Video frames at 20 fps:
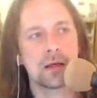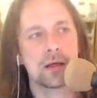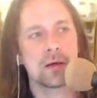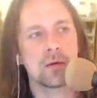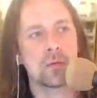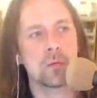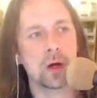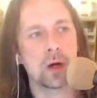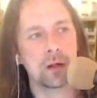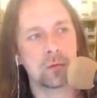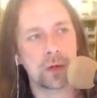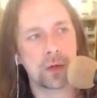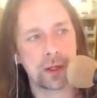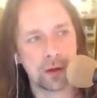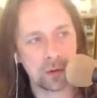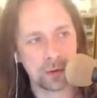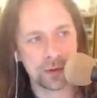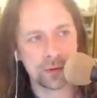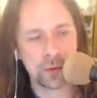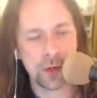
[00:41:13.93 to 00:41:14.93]
well we
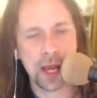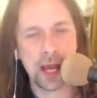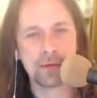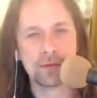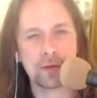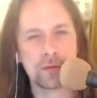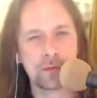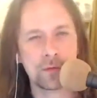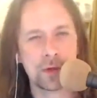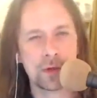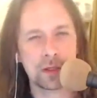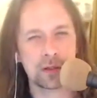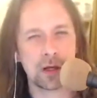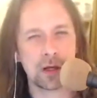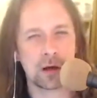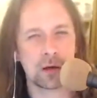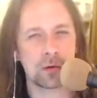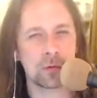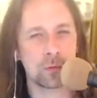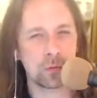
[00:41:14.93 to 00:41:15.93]
always we have to fill
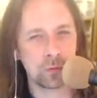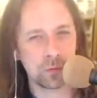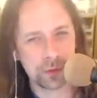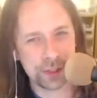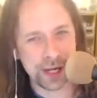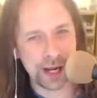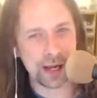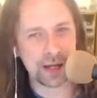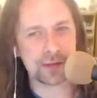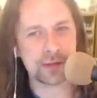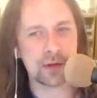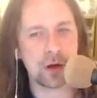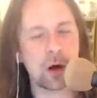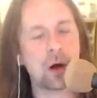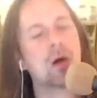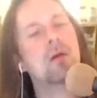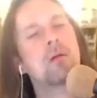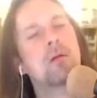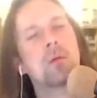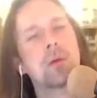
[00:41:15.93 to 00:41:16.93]
our days
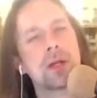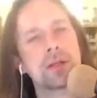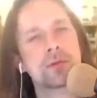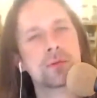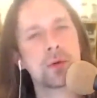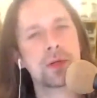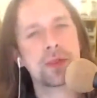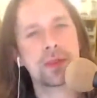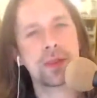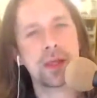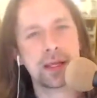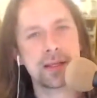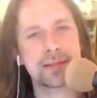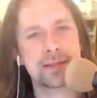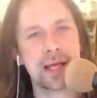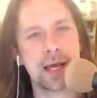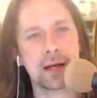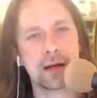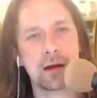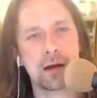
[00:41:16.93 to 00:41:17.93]
always with things
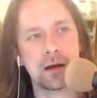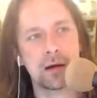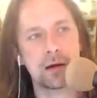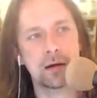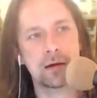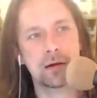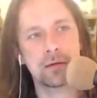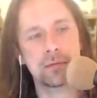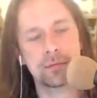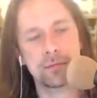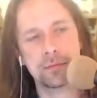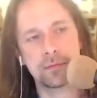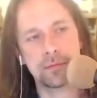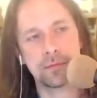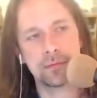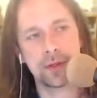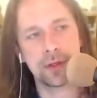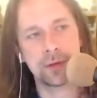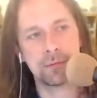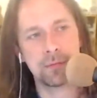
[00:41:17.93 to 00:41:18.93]
that are
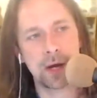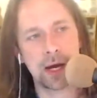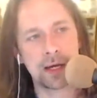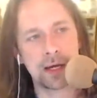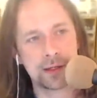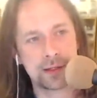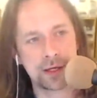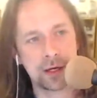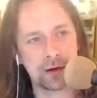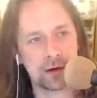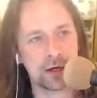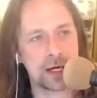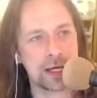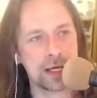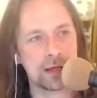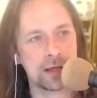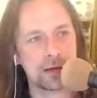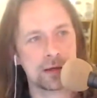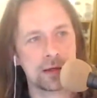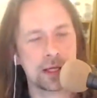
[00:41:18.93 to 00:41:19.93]
the
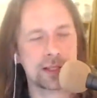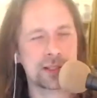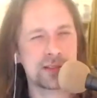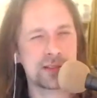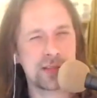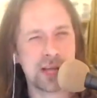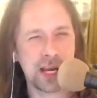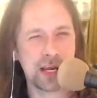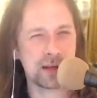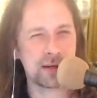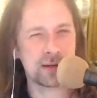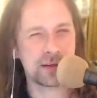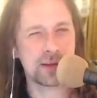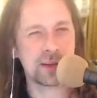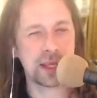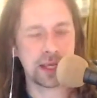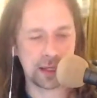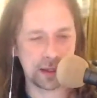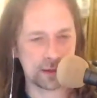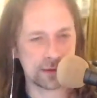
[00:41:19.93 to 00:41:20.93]
monetary exchange
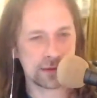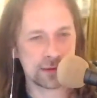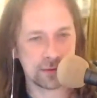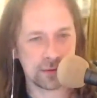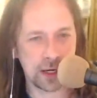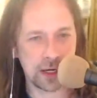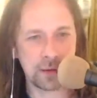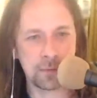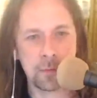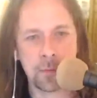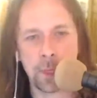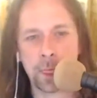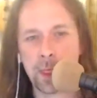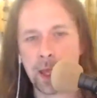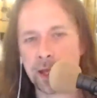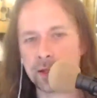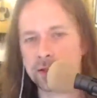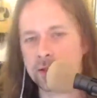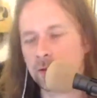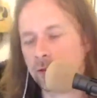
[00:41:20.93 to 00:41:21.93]
things right
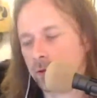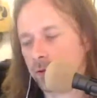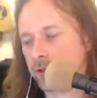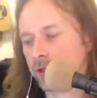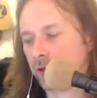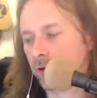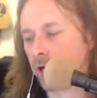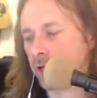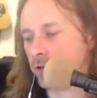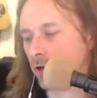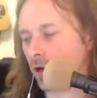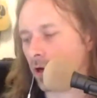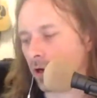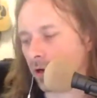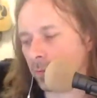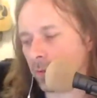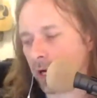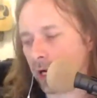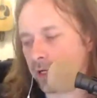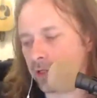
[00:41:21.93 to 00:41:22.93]
and so there was a great
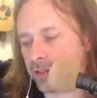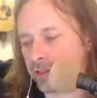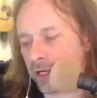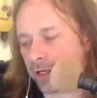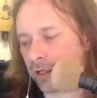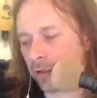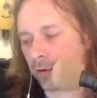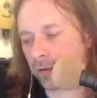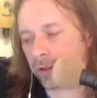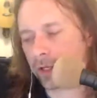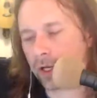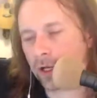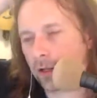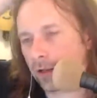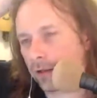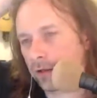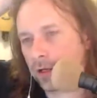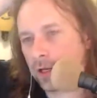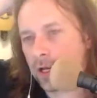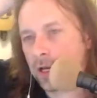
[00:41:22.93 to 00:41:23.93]
talk by jenny
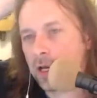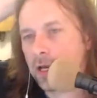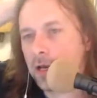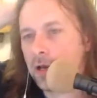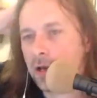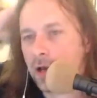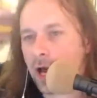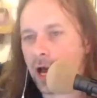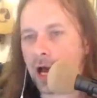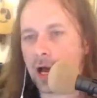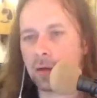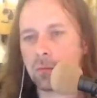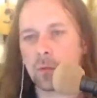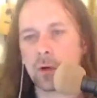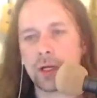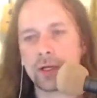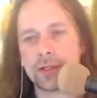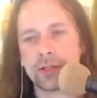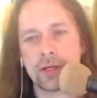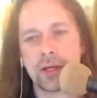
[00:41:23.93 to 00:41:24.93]
odell um,
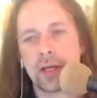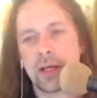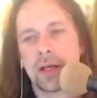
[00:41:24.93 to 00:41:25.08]
which